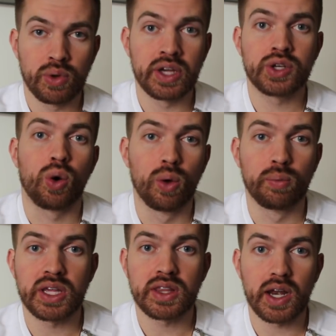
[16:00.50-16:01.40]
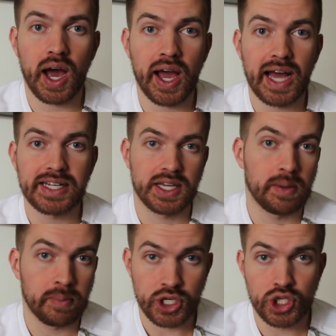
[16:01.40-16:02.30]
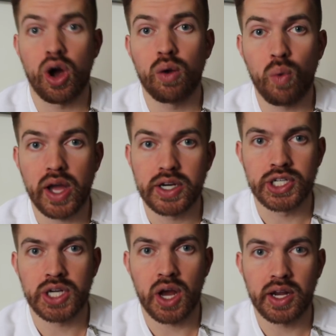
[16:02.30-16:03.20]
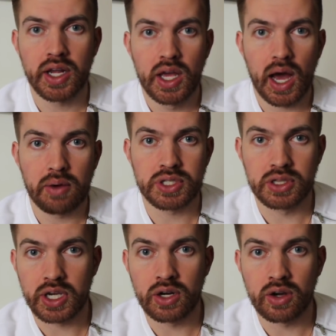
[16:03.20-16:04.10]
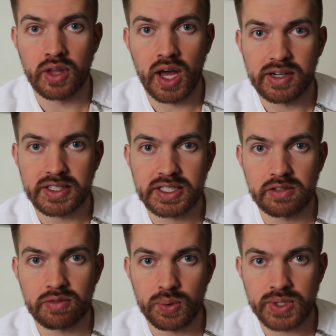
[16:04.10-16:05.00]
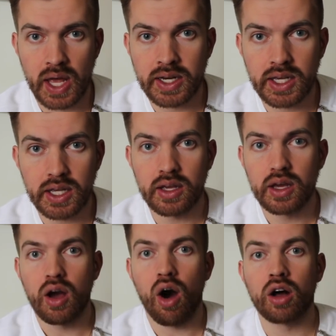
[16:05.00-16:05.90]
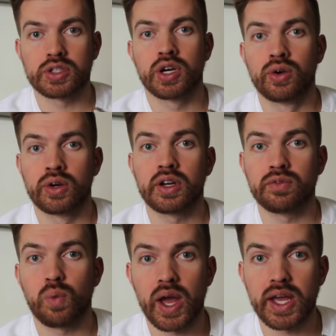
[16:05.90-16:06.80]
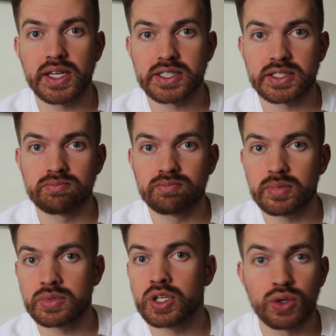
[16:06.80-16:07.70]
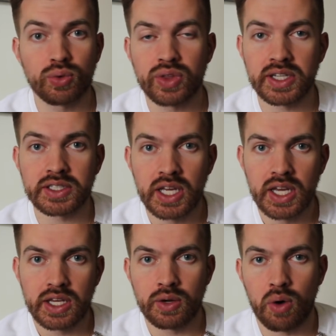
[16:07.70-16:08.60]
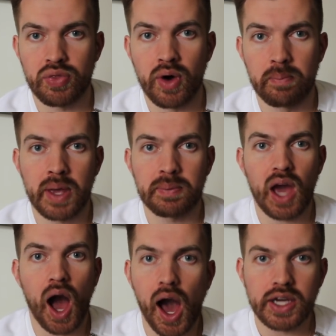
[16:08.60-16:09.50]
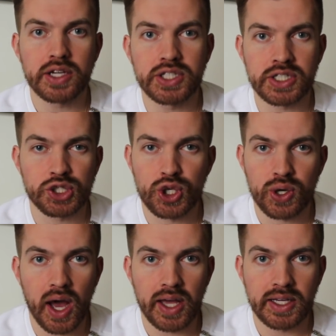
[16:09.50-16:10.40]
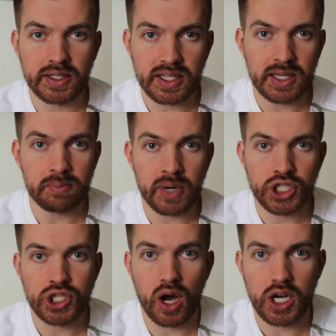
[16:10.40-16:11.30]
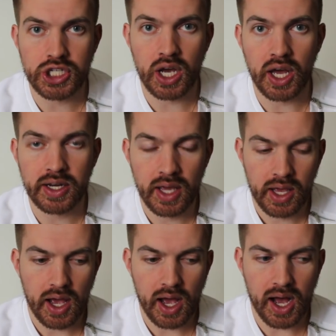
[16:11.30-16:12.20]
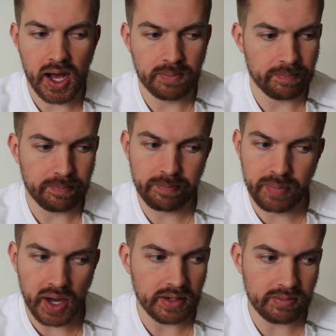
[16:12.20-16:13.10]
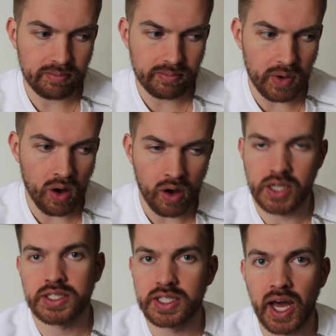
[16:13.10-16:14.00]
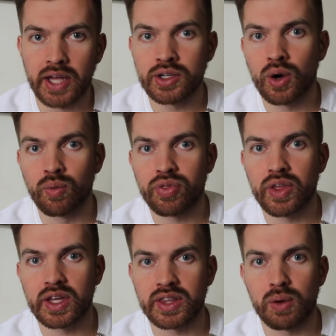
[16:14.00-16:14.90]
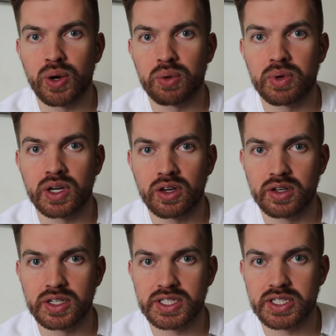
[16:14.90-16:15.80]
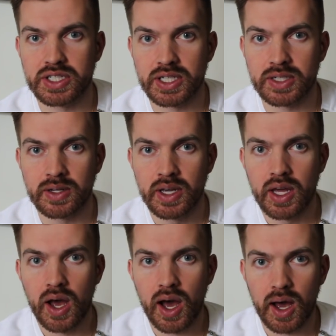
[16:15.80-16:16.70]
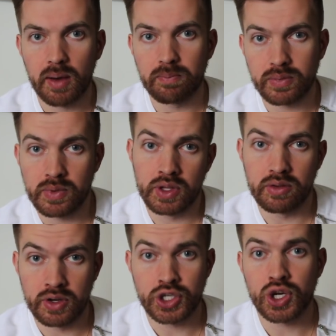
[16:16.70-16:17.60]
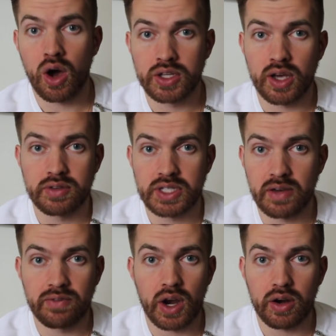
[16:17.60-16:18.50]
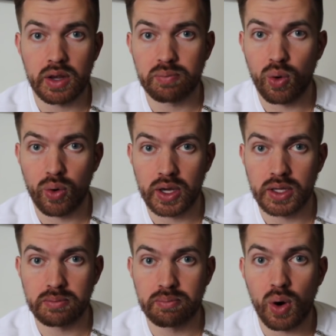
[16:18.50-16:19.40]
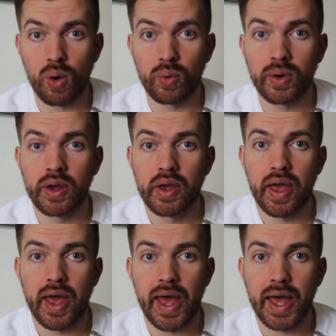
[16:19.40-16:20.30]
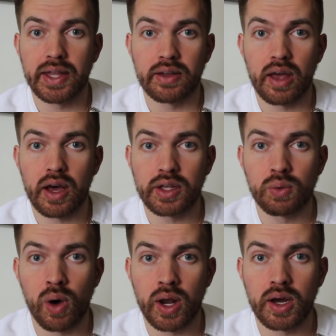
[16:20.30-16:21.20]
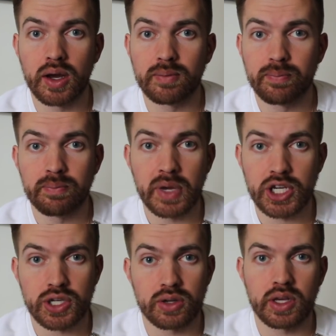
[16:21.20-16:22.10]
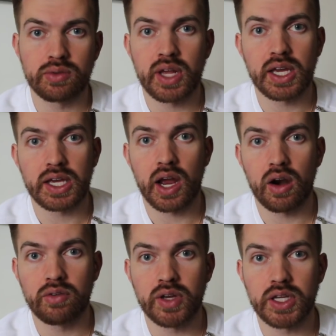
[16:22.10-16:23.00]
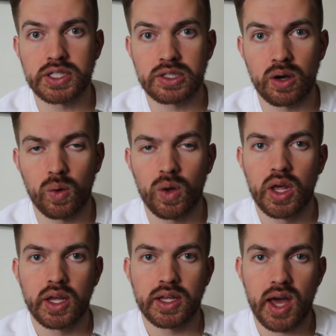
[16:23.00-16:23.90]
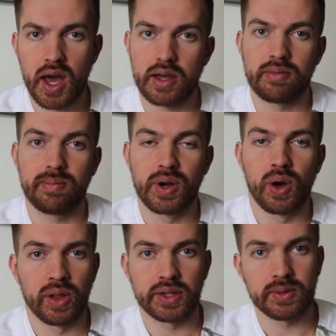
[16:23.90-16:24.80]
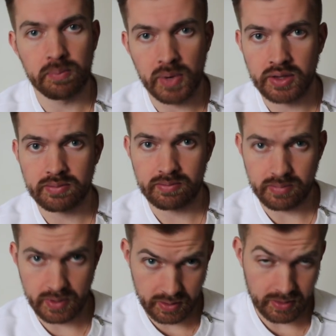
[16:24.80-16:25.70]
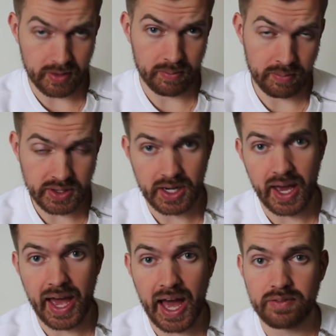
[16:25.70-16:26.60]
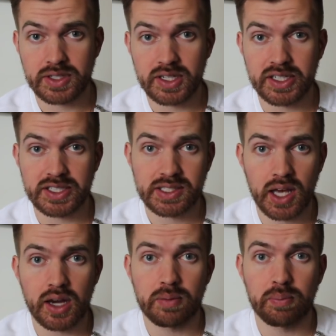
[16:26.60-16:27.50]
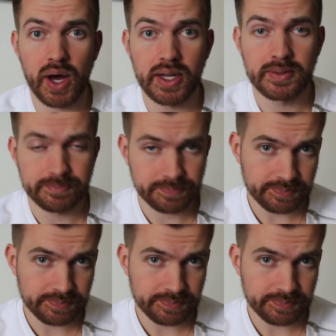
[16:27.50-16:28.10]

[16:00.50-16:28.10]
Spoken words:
they told me that I had to get my jaw wired shut, I was looking online to see if there was any alternative ways to do things. You know, I thought maybe I could just try and keep my jaw shut, but honestly, I don't think that would have been a good decision. Your jaw is obviously a very important bone, and you want to make sure that you take care of it. So yeah, you know, like the month or month and a half is gonna suck, but